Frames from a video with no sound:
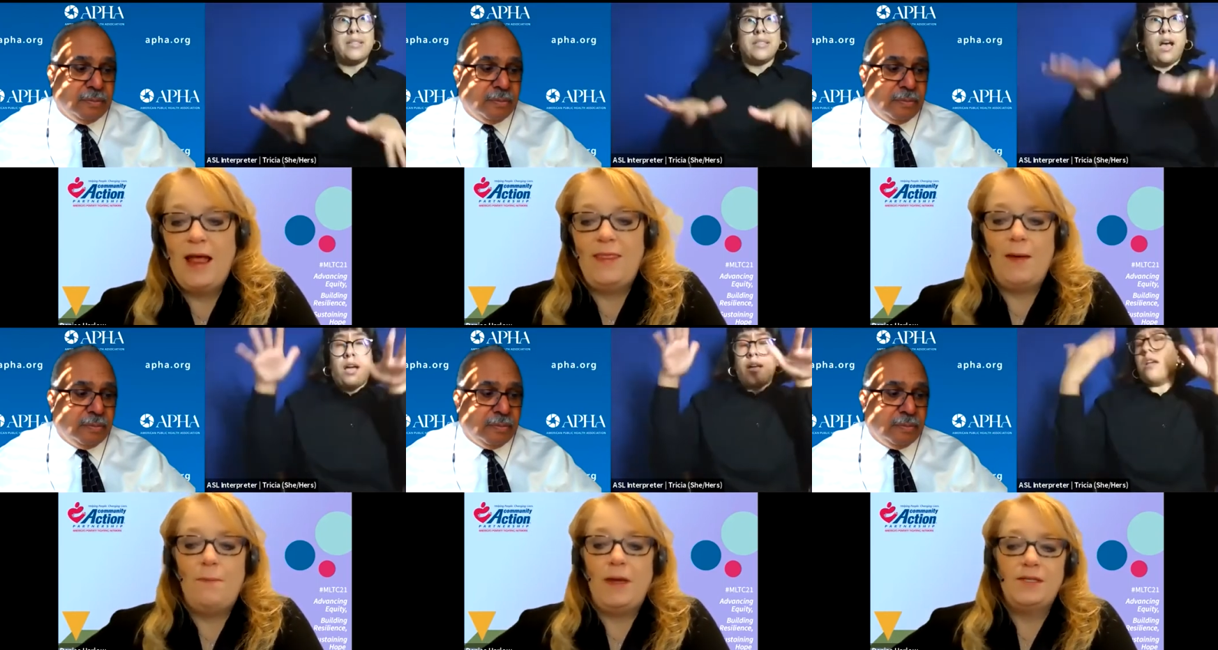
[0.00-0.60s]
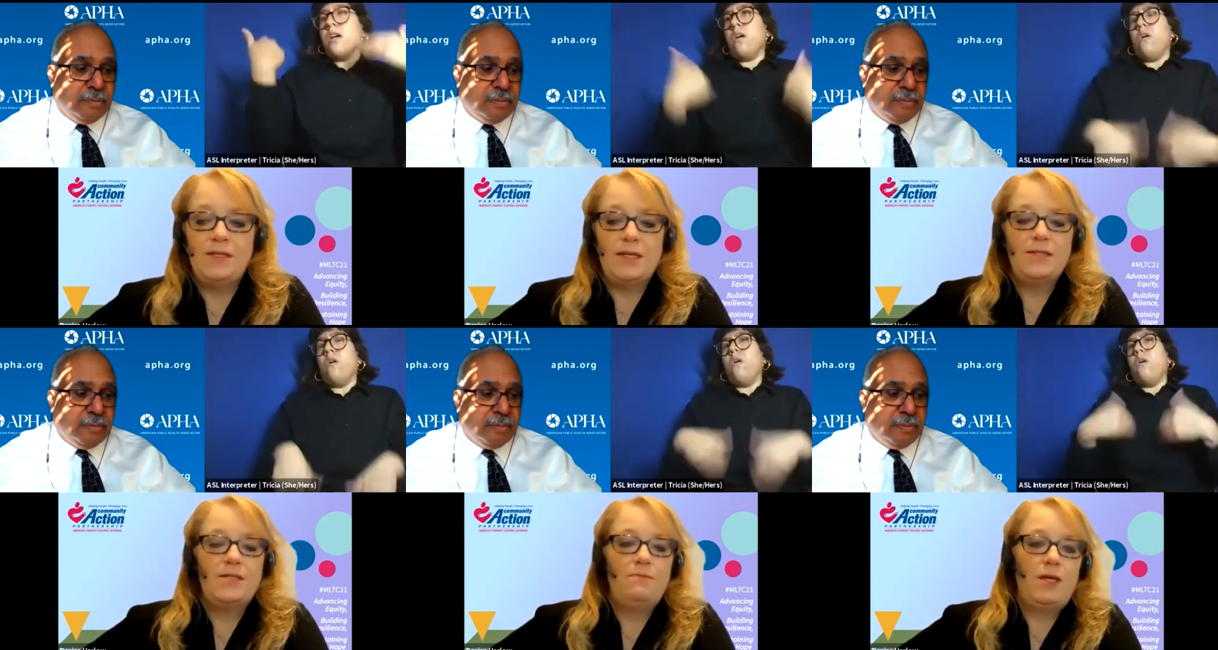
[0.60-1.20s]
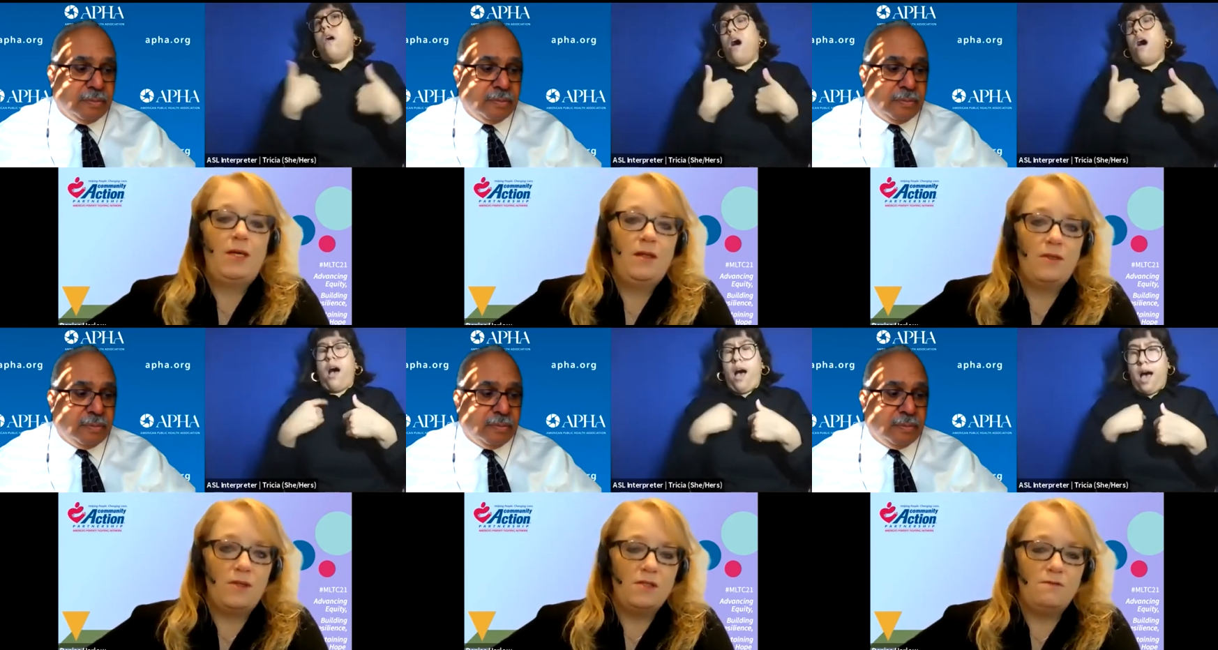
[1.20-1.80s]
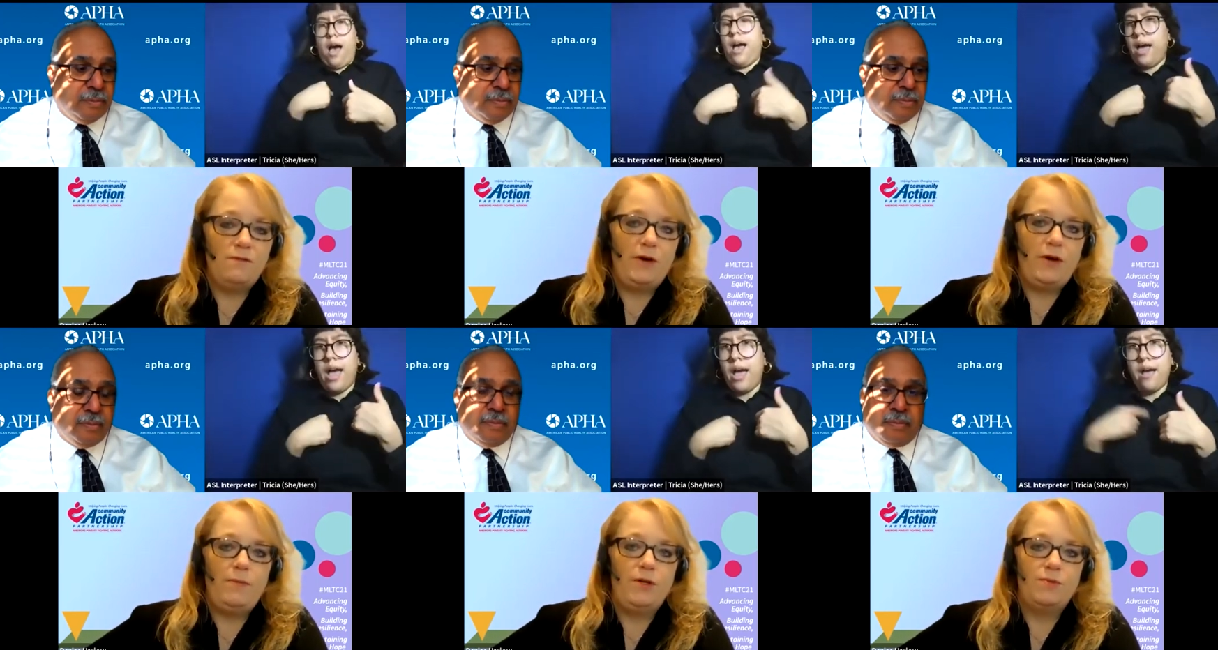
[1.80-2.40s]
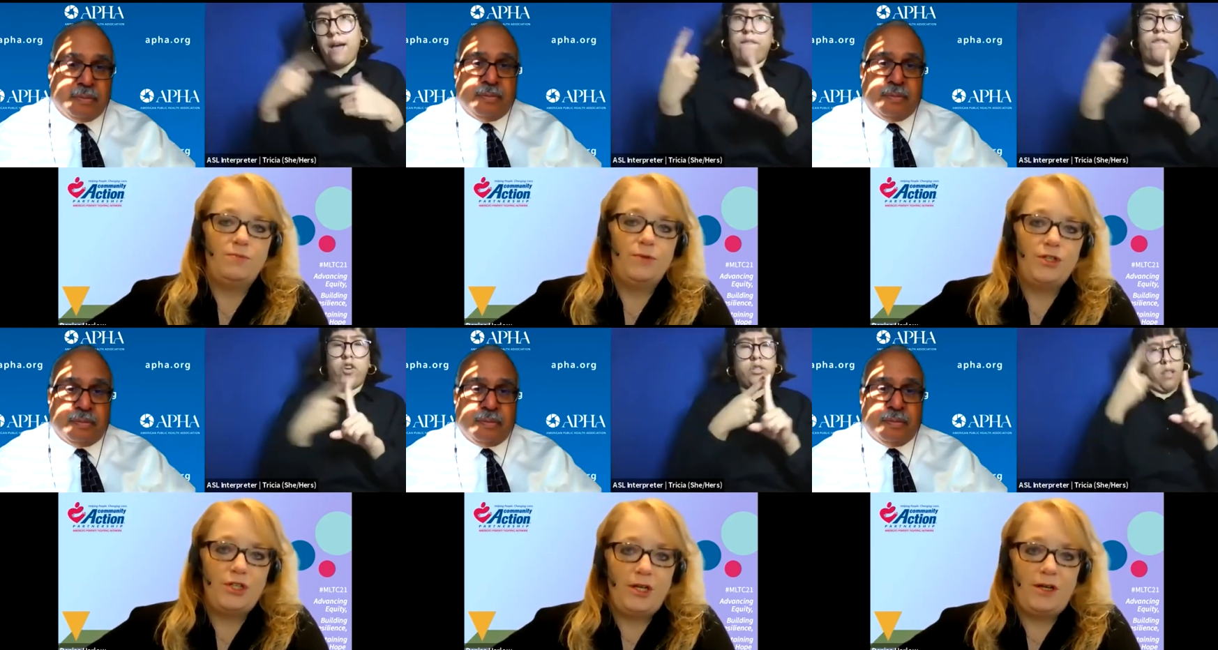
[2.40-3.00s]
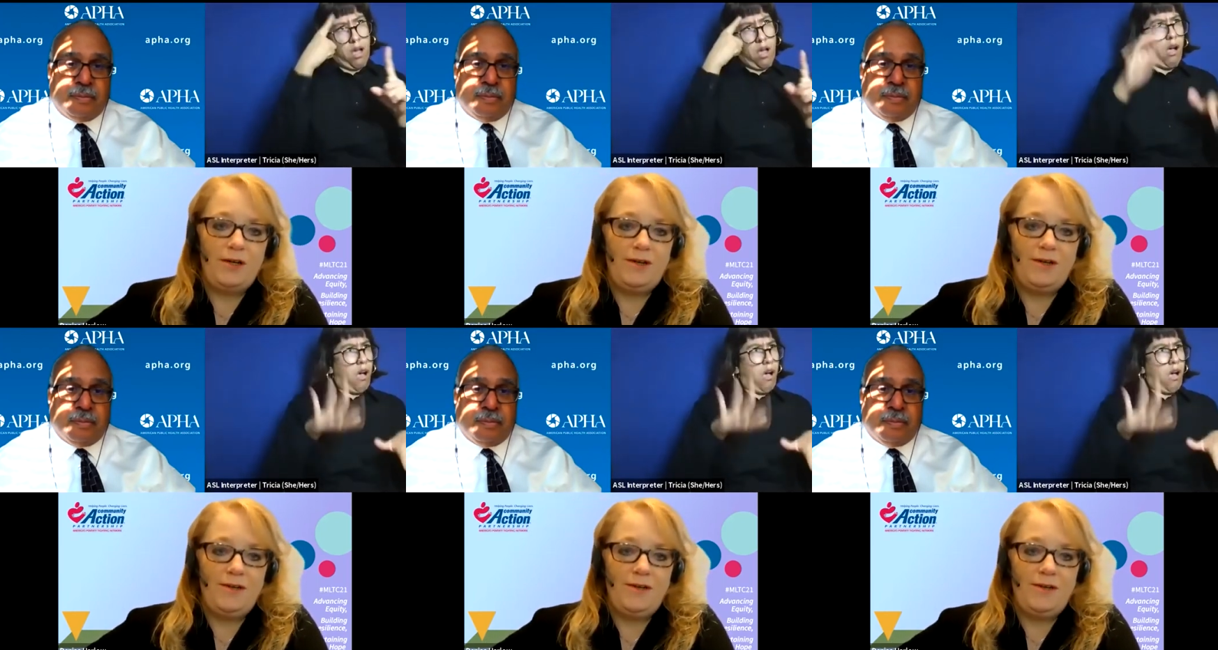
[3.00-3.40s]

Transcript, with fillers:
Speaker 1: That makes sense to me. This is very much appreciated.